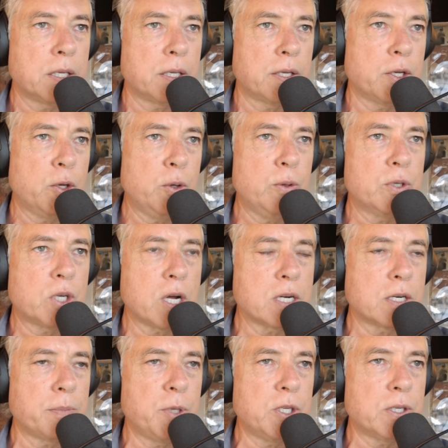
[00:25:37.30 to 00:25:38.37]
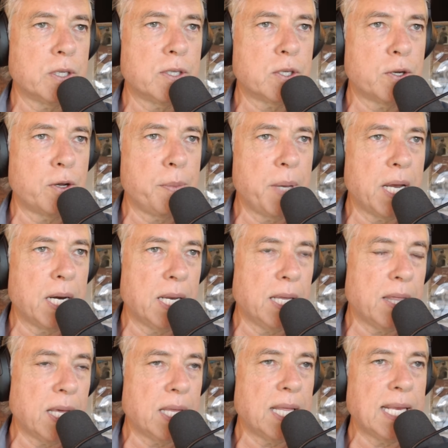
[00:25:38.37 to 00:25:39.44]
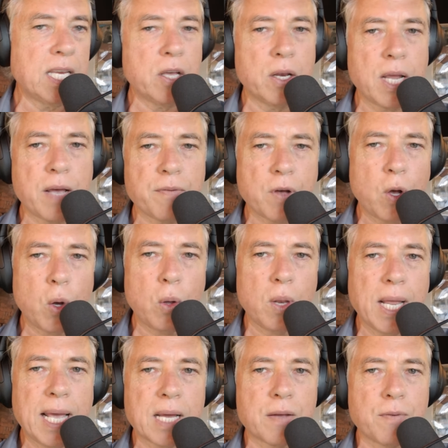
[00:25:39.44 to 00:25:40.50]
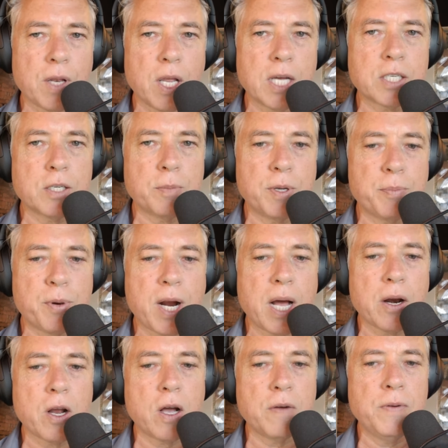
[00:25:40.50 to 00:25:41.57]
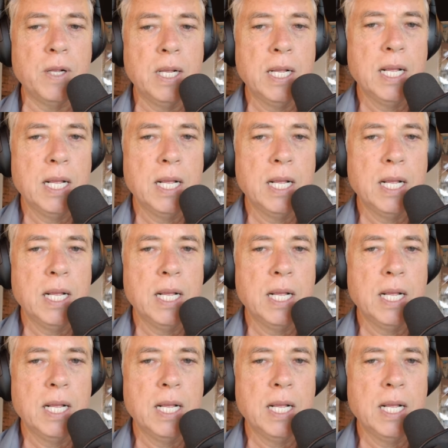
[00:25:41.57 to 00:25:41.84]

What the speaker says: huge contributions to humanity? They don't have a whole heck of a lot to be proud of.